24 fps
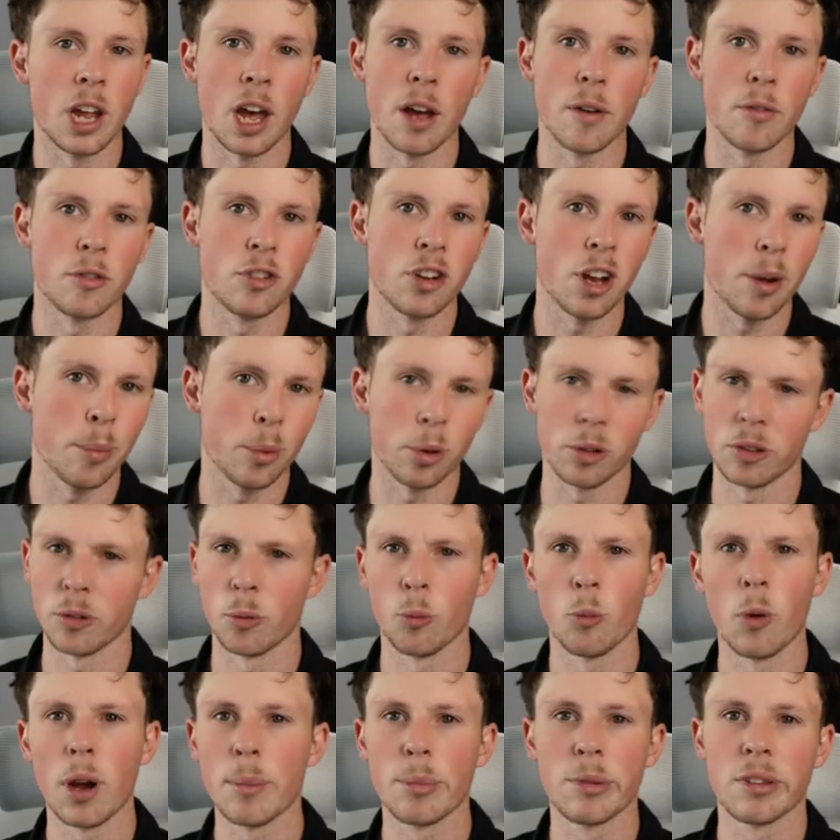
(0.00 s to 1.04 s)
have chatbots on
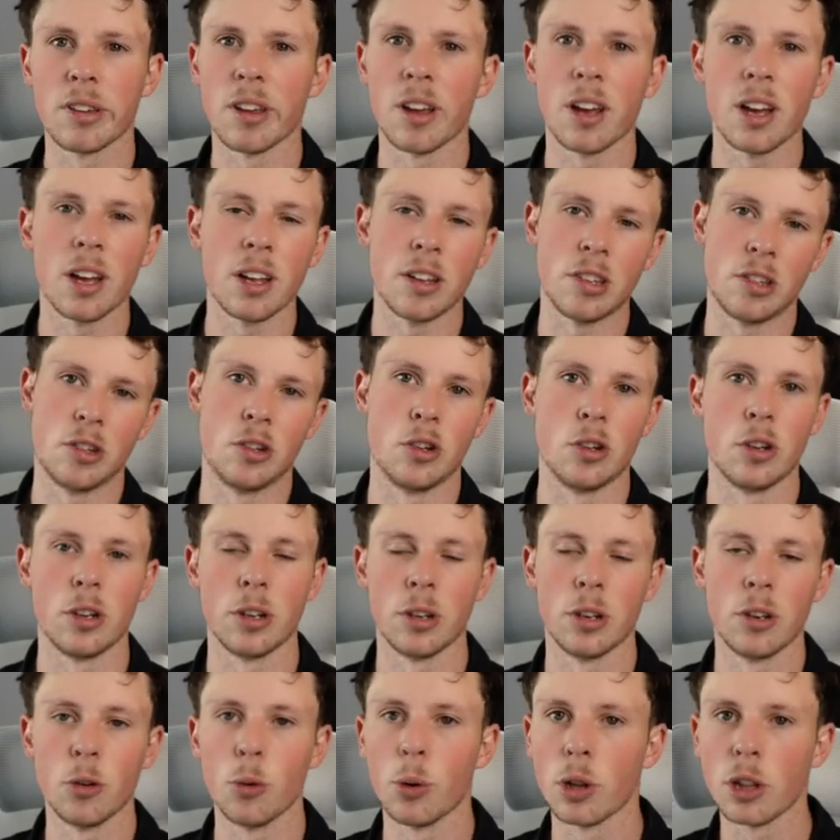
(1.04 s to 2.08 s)
websites. You
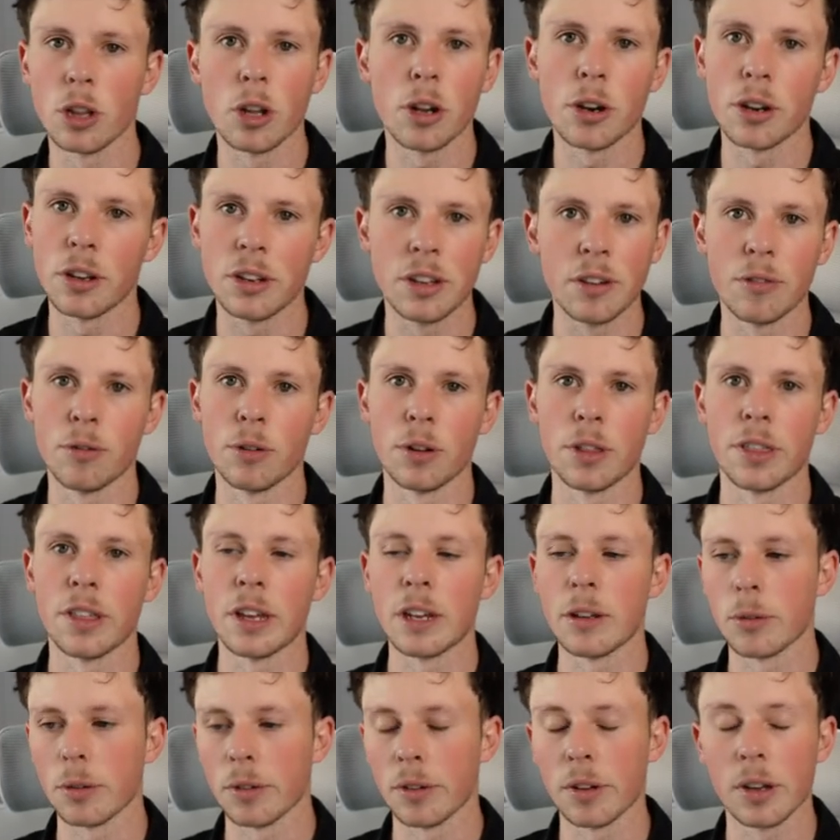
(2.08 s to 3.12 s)
can do a lot of different
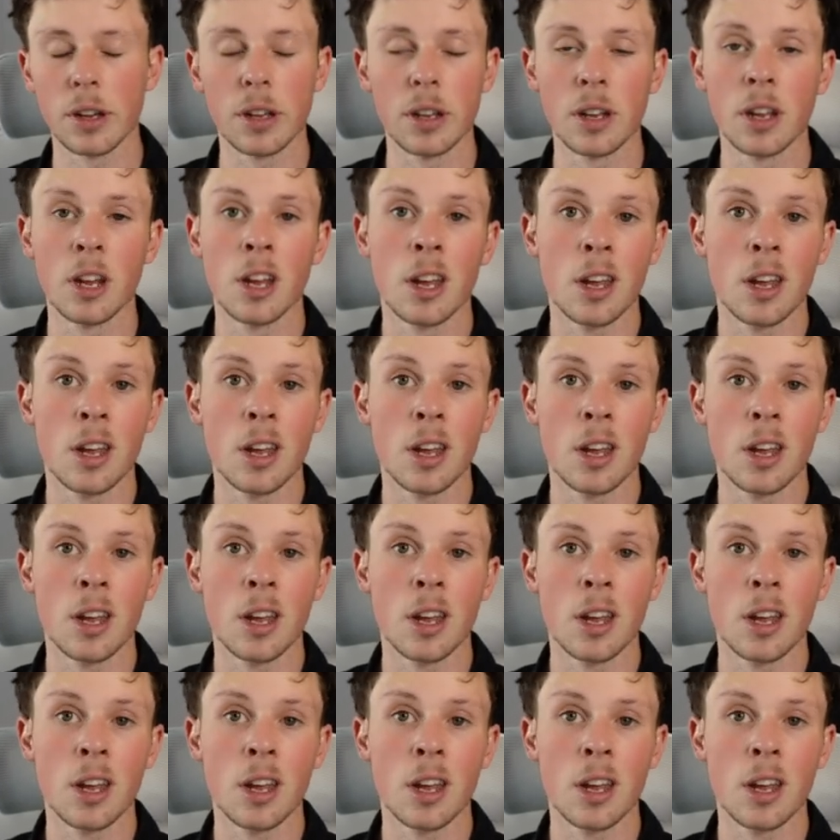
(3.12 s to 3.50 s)
things with it.